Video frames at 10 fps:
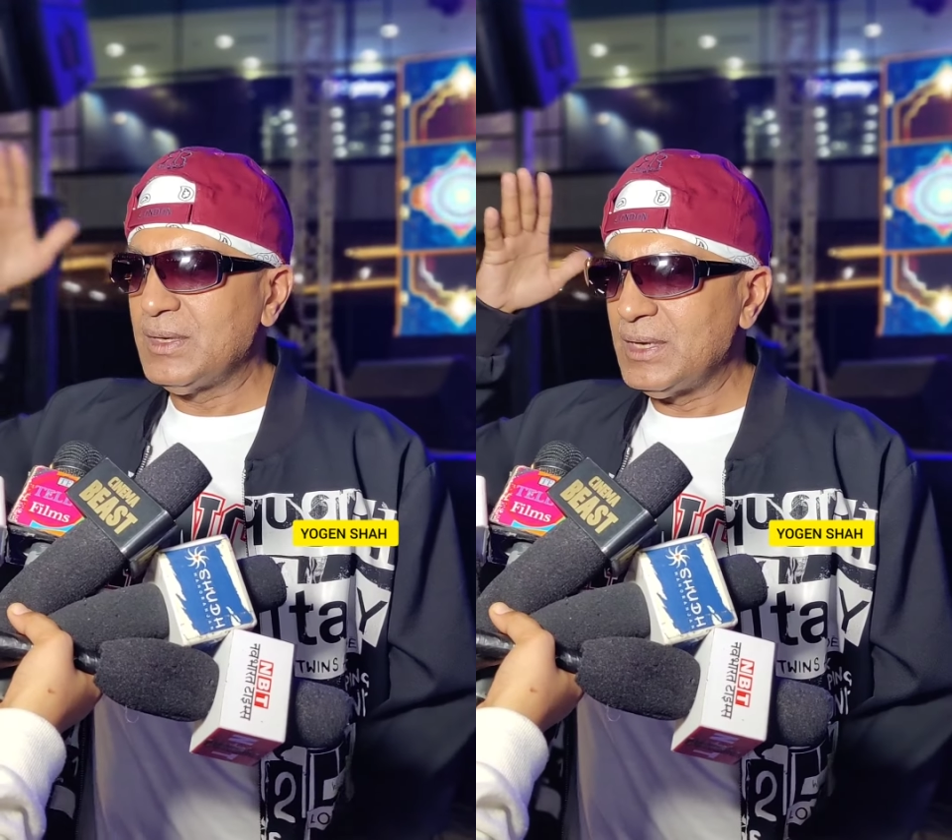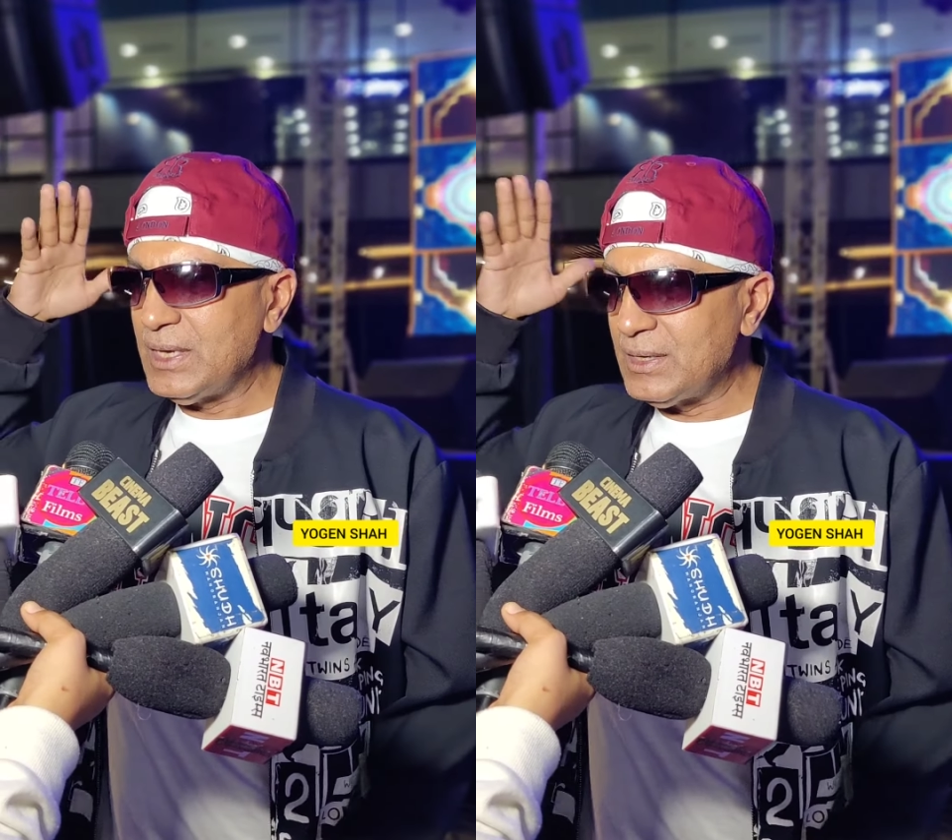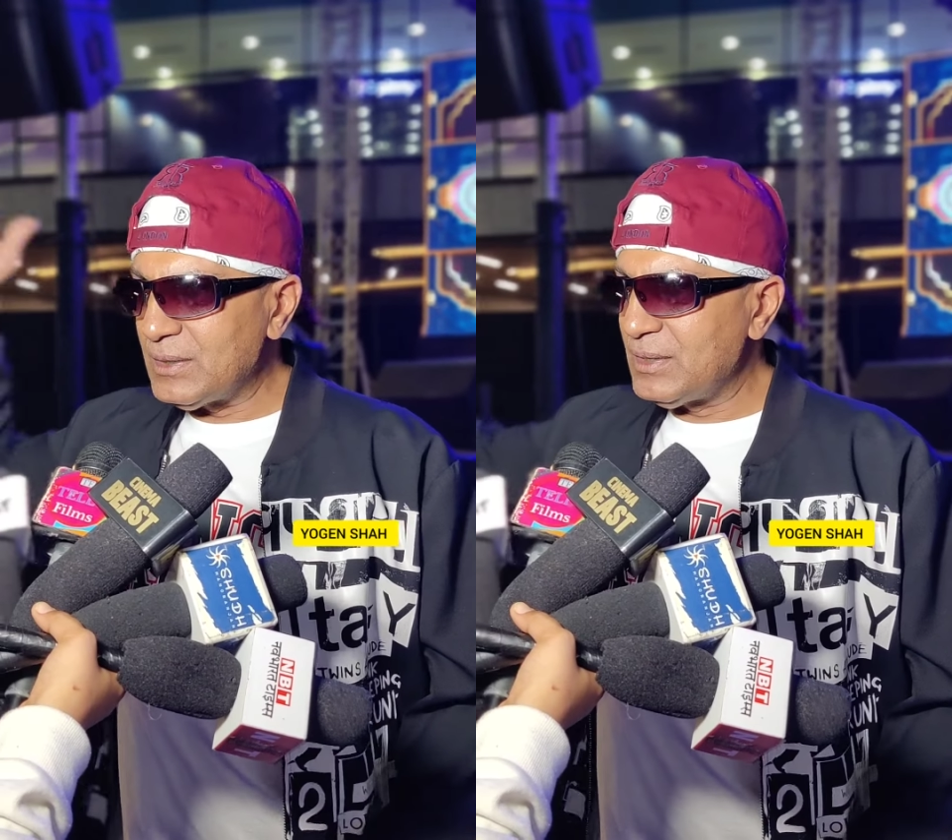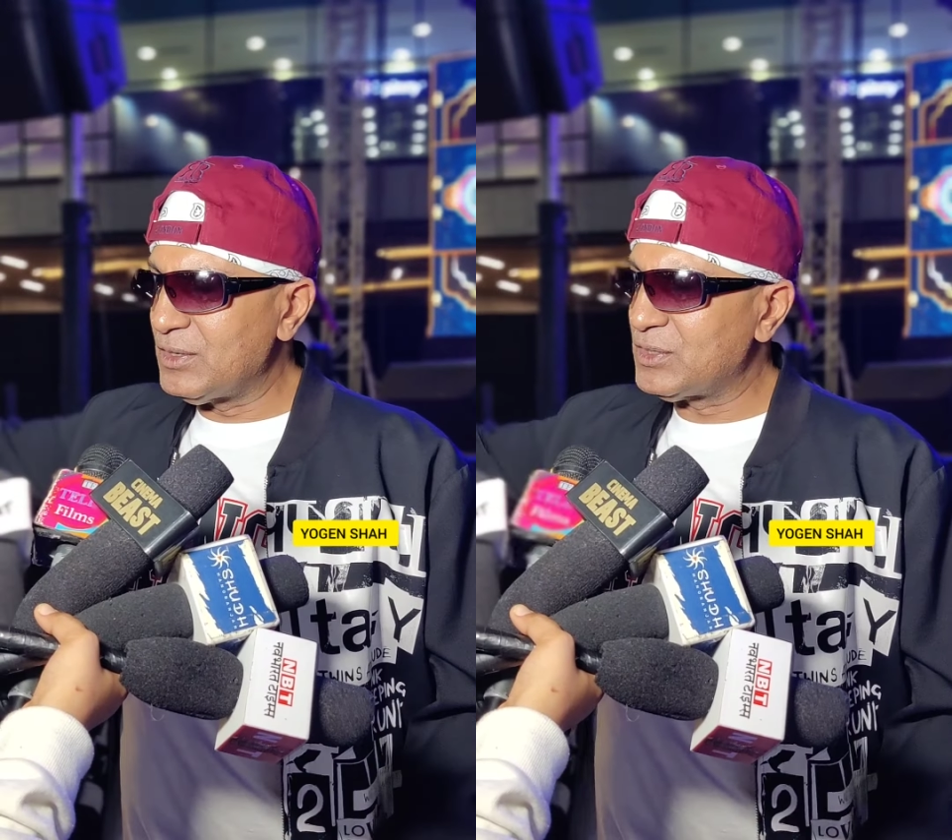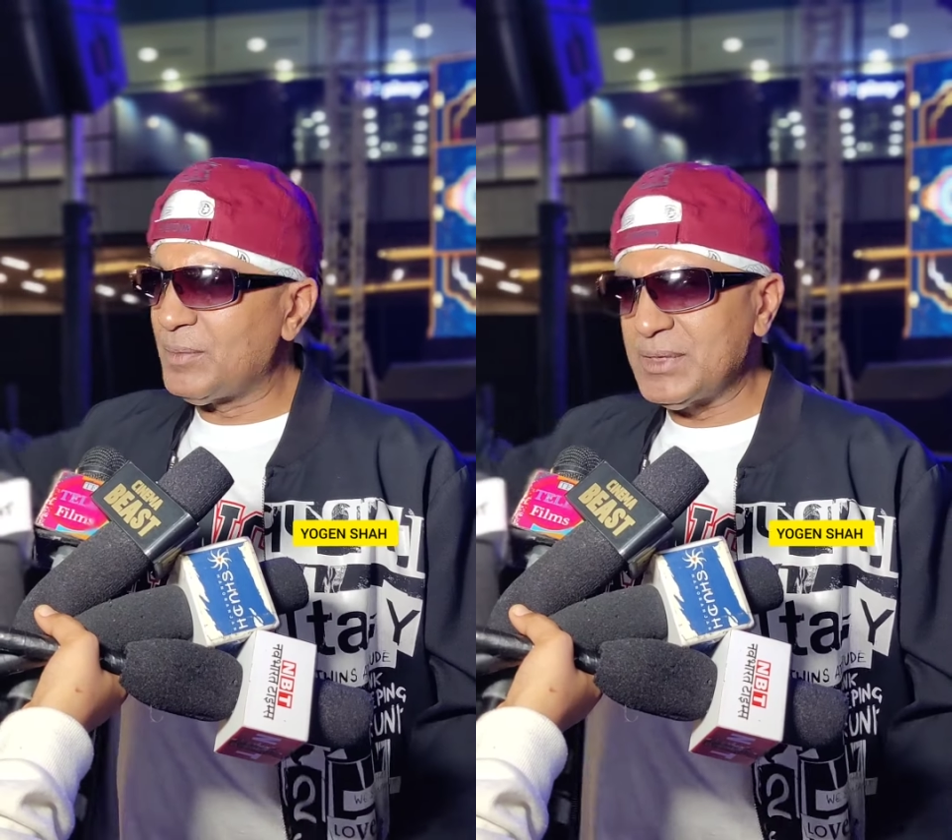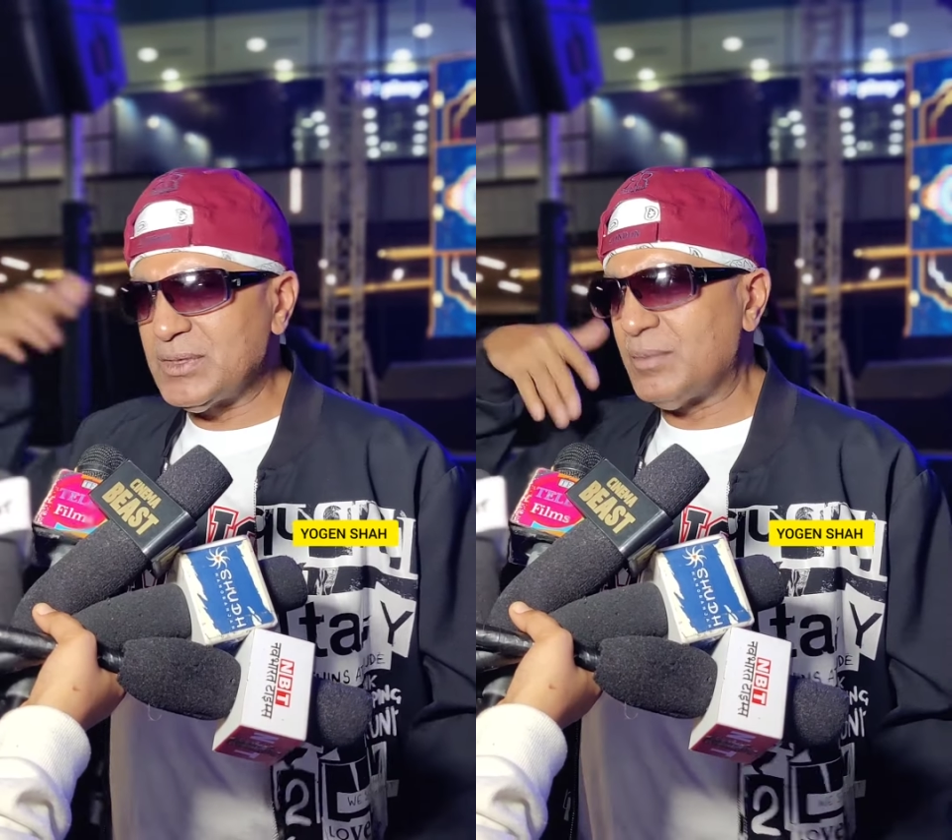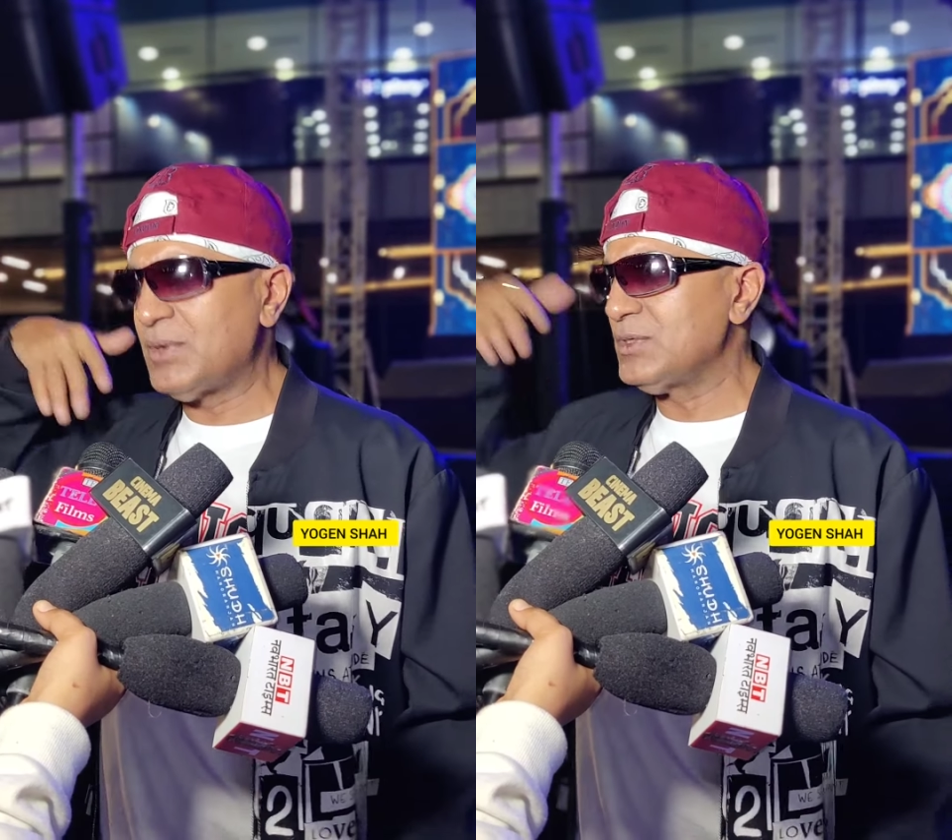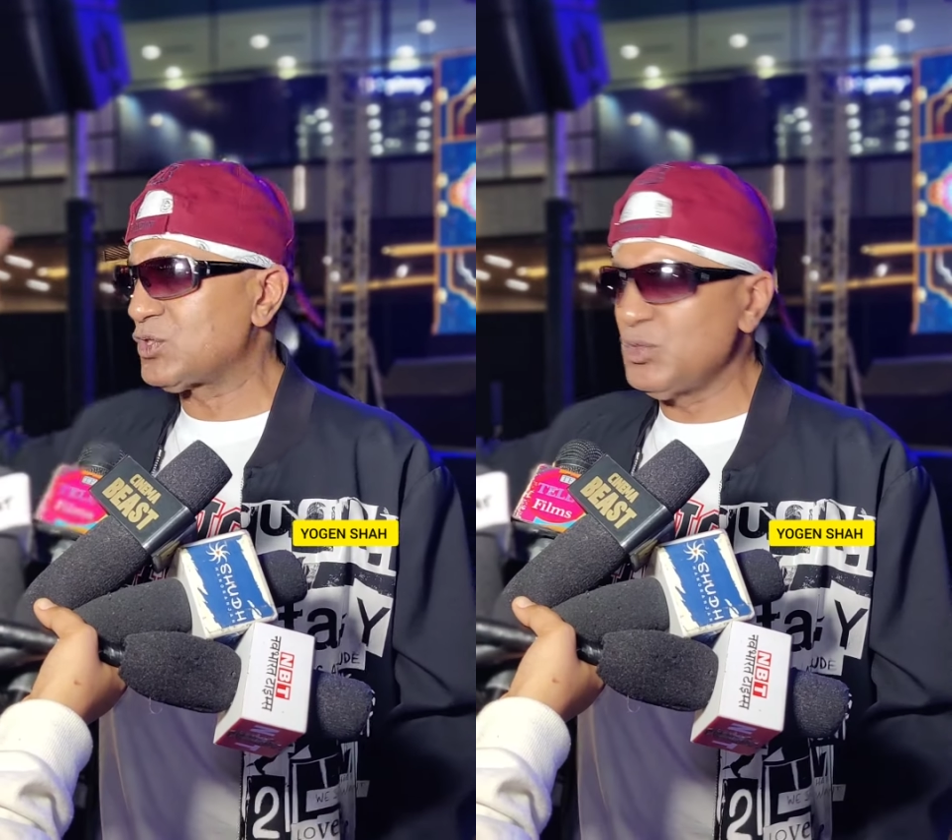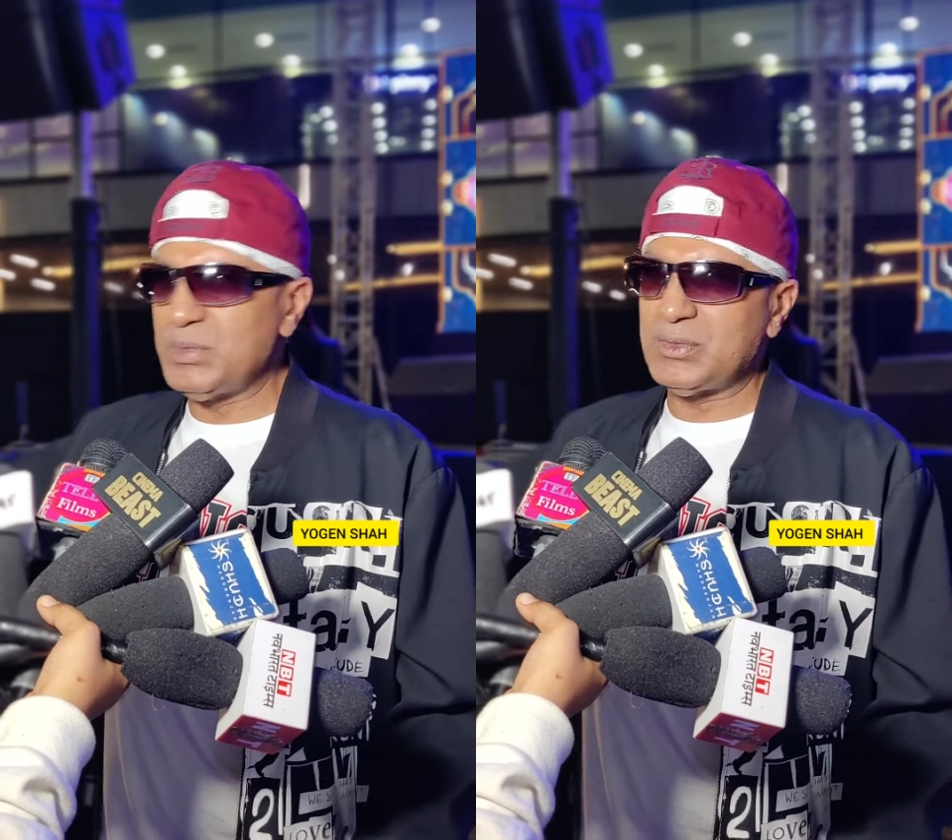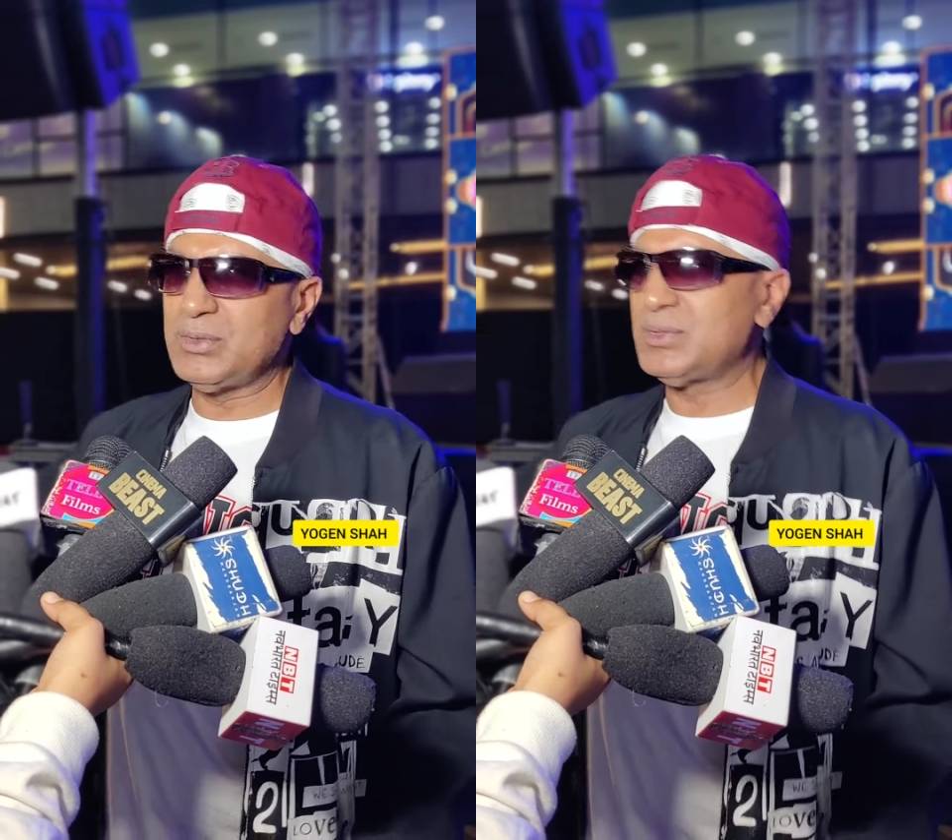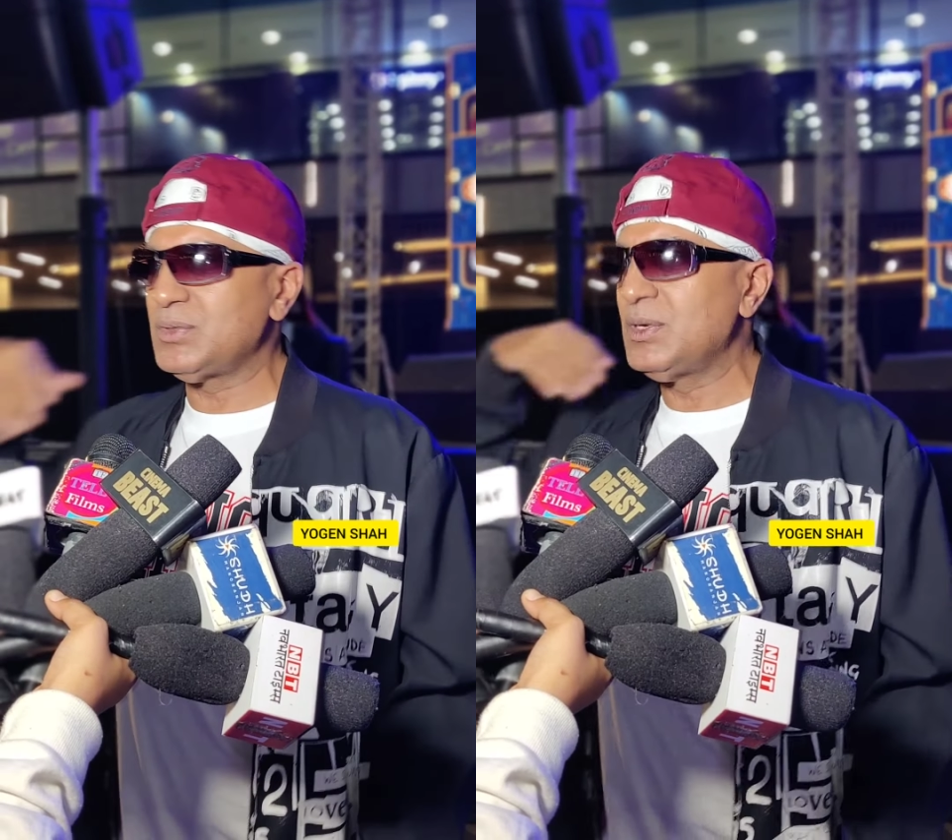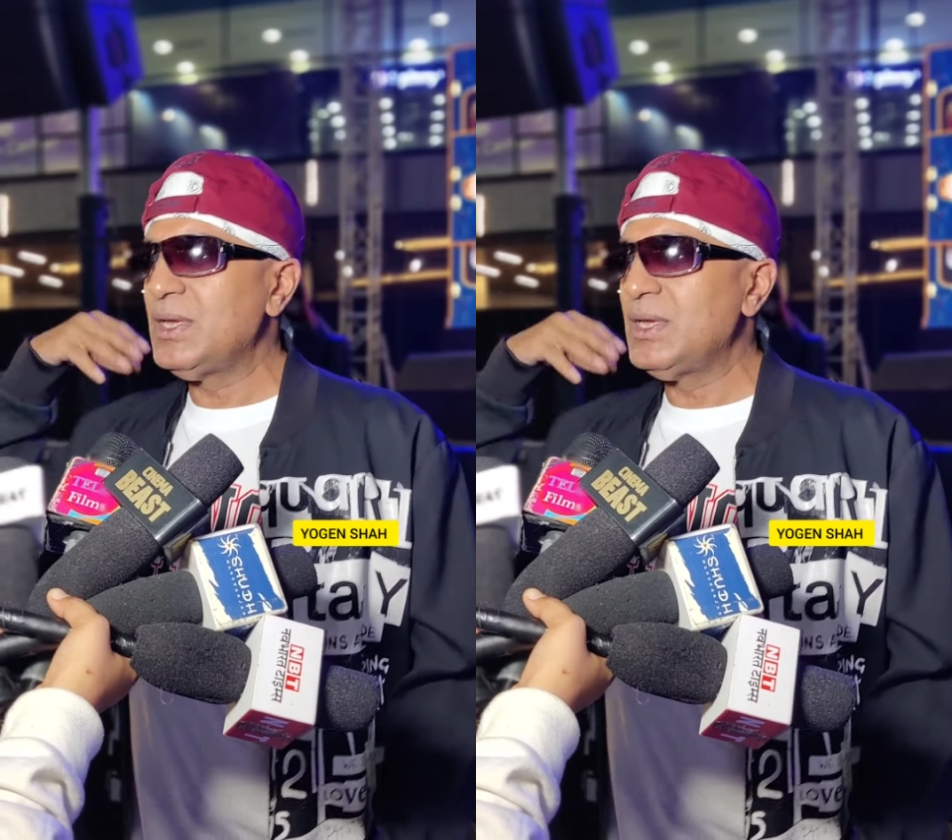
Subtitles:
In, you know, Dumb and Dumber and Scooby-Doo too.